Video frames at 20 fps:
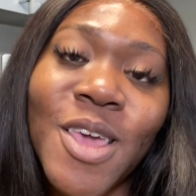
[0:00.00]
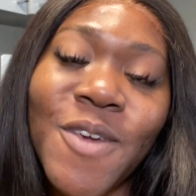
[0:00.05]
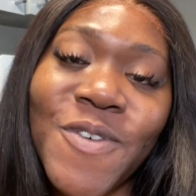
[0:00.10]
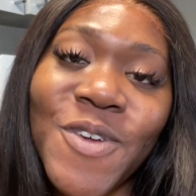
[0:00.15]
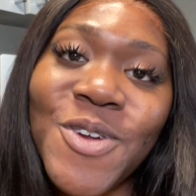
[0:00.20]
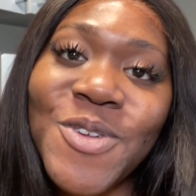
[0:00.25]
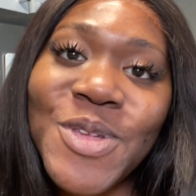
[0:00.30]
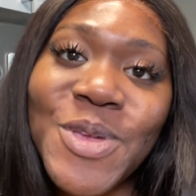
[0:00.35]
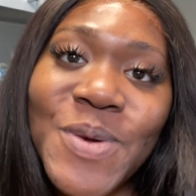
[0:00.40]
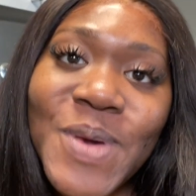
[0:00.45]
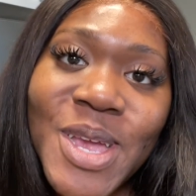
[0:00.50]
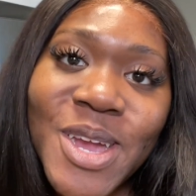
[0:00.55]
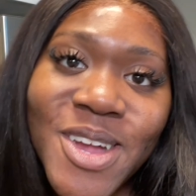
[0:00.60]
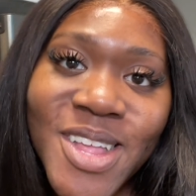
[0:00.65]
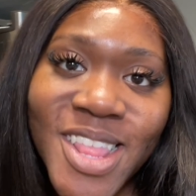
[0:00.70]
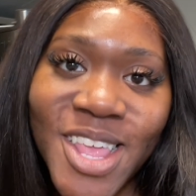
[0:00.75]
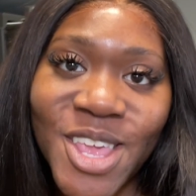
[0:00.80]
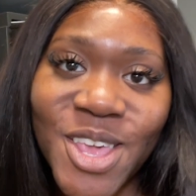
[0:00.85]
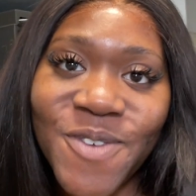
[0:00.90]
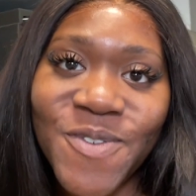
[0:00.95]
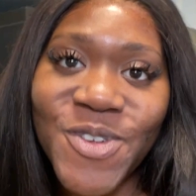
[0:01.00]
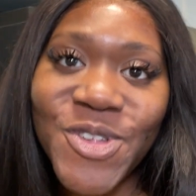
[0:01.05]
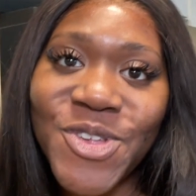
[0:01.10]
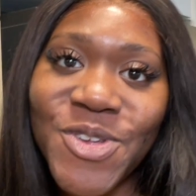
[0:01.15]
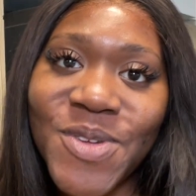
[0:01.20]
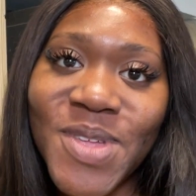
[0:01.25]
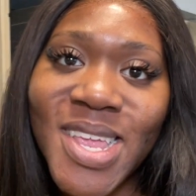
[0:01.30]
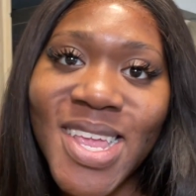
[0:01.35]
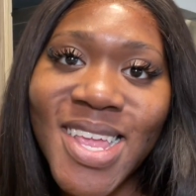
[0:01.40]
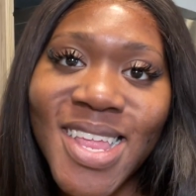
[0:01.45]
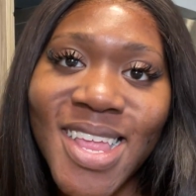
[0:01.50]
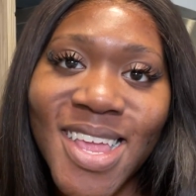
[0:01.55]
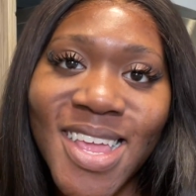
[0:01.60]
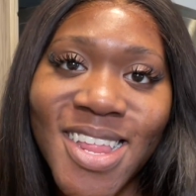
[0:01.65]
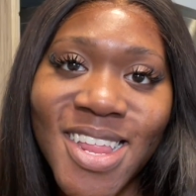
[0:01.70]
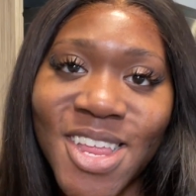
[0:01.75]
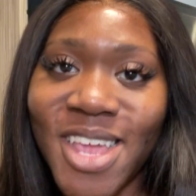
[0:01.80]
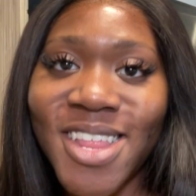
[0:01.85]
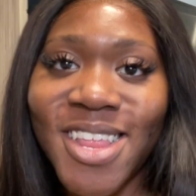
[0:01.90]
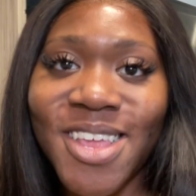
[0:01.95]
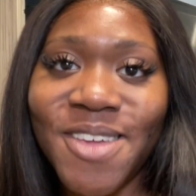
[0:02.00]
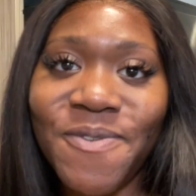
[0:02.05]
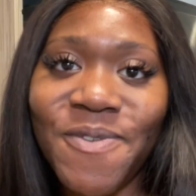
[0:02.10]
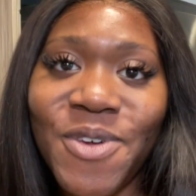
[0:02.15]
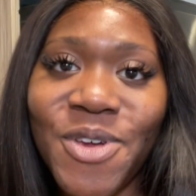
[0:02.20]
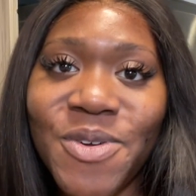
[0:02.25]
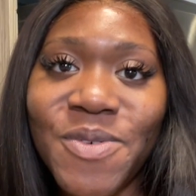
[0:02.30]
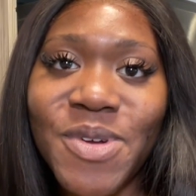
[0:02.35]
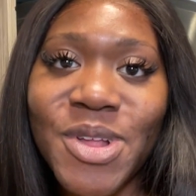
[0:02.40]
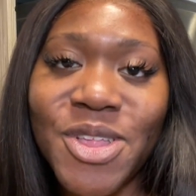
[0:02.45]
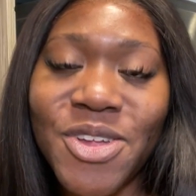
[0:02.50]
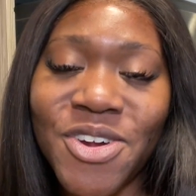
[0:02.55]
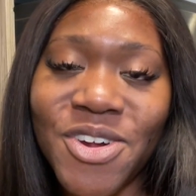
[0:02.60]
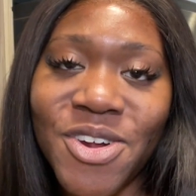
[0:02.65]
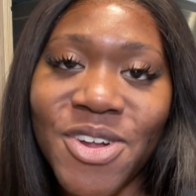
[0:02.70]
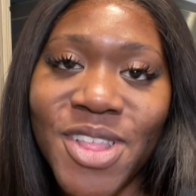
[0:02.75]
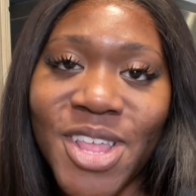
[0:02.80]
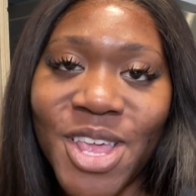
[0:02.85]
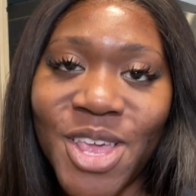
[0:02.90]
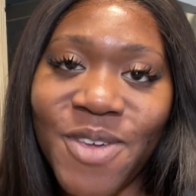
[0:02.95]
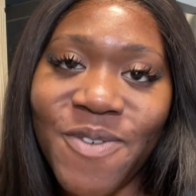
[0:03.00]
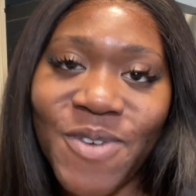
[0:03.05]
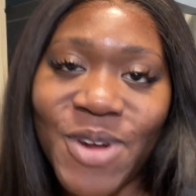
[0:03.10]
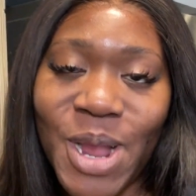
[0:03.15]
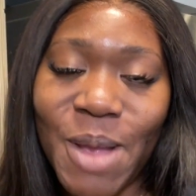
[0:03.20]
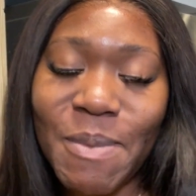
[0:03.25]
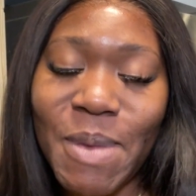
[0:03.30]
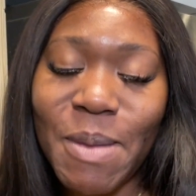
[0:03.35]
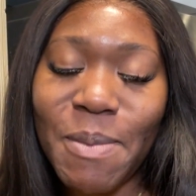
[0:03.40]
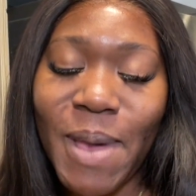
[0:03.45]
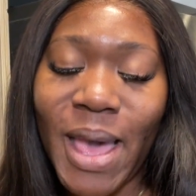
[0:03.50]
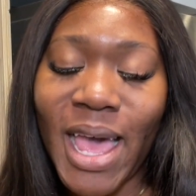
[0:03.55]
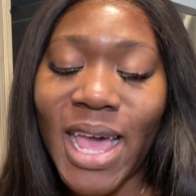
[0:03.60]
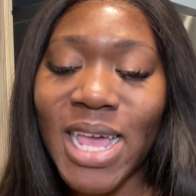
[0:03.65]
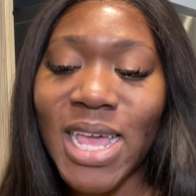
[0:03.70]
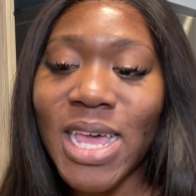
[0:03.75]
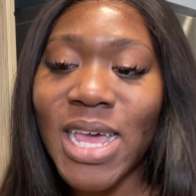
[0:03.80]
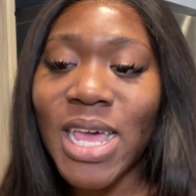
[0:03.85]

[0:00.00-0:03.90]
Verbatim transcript: If you're new here, thank you for tuning in. And if you're a returner, thank you for coming back.